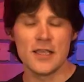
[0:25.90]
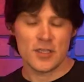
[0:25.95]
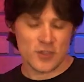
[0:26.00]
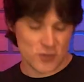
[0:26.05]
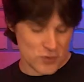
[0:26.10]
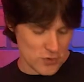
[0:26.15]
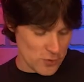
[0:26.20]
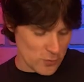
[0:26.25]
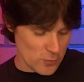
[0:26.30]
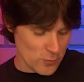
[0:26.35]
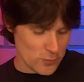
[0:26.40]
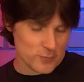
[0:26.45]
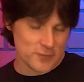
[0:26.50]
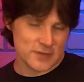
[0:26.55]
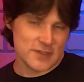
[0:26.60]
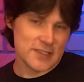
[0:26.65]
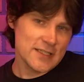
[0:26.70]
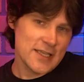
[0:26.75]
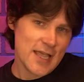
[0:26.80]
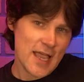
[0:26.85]
So
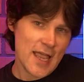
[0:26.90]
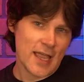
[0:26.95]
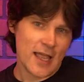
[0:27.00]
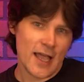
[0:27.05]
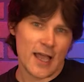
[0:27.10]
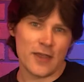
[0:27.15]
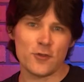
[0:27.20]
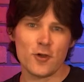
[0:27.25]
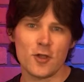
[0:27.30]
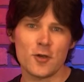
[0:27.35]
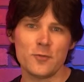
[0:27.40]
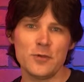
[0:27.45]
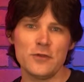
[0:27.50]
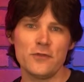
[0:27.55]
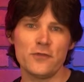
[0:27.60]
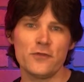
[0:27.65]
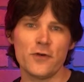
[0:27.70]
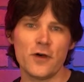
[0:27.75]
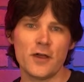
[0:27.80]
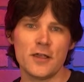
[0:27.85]
today I thought it'd be
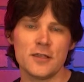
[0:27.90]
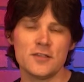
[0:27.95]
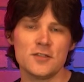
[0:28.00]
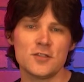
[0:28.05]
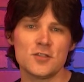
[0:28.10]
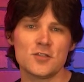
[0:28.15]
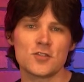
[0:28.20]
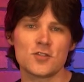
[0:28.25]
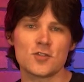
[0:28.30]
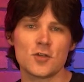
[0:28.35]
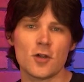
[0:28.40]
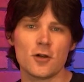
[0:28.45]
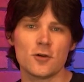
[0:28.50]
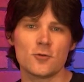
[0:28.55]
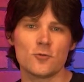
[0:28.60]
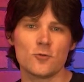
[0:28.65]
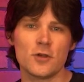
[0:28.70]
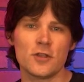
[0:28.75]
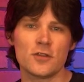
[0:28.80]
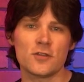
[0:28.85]
fun to
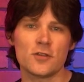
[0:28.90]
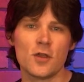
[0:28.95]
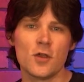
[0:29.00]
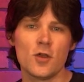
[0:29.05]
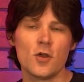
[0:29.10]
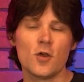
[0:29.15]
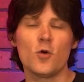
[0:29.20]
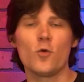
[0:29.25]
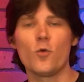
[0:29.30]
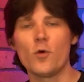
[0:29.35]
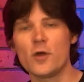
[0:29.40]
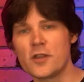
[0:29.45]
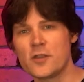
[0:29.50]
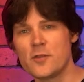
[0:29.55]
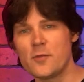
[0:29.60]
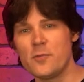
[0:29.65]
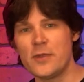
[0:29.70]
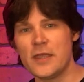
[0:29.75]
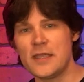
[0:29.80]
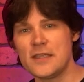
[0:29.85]
start with one of
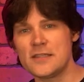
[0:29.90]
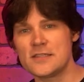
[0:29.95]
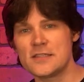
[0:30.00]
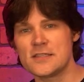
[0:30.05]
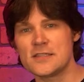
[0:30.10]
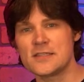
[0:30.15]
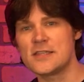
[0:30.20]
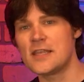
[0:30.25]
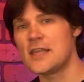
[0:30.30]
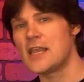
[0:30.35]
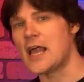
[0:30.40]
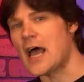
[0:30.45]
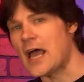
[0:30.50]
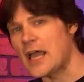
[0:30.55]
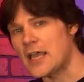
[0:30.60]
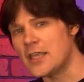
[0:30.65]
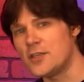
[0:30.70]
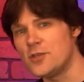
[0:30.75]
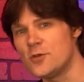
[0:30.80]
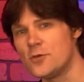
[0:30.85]
the basses that
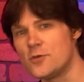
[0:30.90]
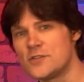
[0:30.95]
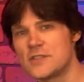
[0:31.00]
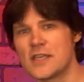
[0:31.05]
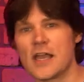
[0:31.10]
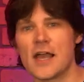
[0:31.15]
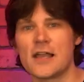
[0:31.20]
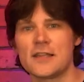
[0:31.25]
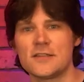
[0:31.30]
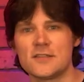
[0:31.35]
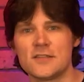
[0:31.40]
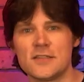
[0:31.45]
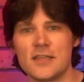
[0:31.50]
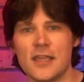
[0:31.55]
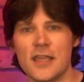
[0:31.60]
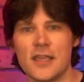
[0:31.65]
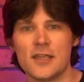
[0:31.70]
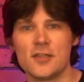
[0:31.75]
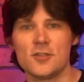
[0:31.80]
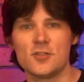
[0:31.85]
I use on
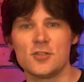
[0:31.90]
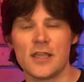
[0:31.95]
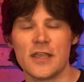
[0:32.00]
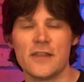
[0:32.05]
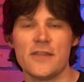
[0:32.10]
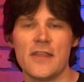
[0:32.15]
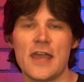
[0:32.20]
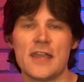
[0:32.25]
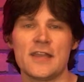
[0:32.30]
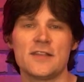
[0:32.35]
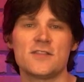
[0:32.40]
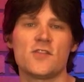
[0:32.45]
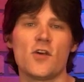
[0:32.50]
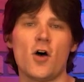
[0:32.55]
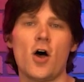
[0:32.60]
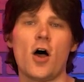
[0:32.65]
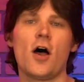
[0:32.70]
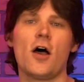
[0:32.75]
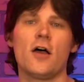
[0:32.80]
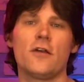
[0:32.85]
stage, and that is the
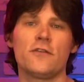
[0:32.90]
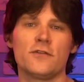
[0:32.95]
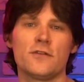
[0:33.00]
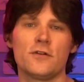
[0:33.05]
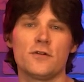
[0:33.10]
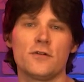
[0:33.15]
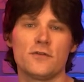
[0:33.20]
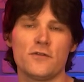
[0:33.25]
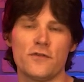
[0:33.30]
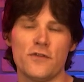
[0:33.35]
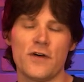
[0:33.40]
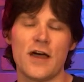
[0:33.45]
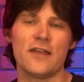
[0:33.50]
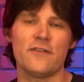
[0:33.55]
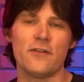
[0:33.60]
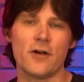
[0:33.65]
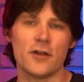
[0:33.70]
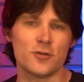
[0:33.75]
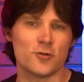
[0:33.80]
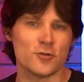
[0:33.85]
Hofner
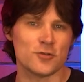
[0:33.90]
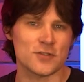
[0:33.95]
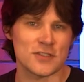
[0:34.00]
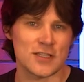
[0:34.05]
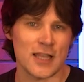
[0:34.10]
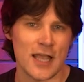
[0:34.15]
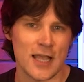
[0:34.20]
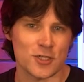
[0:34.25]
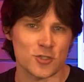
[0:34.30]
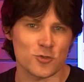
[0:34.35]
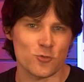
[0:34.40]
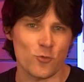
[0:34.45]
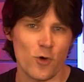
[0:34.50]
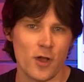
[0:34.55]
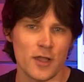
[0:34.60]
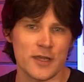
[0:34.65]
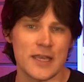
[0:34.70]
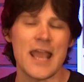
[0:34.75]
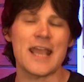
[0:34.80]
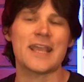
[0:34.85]

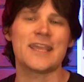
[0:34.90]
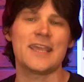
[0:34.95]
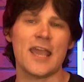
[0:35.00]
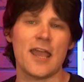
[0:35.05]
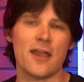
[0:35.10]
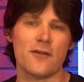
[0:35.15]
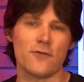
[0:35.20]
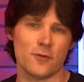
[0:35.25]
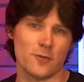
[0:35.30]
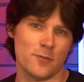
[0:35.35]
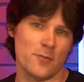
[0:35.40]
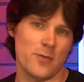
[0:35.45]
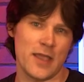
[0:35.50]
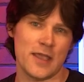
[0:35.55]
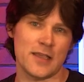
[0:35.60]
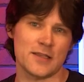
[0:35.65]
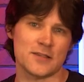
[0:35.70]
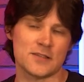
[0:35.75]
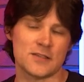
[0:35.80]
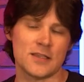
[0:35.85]
500-1 Cavern
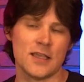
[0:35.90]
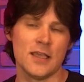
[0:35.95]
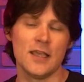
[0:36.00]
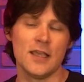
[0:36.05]
Bass.